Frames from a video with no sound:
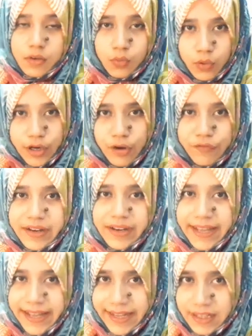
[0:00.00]
doer of
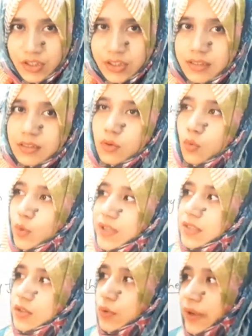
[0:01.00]
an action, who
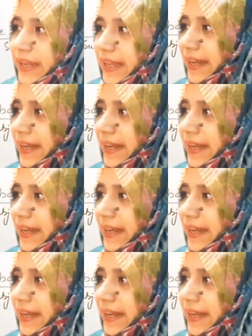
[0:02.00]
is doing an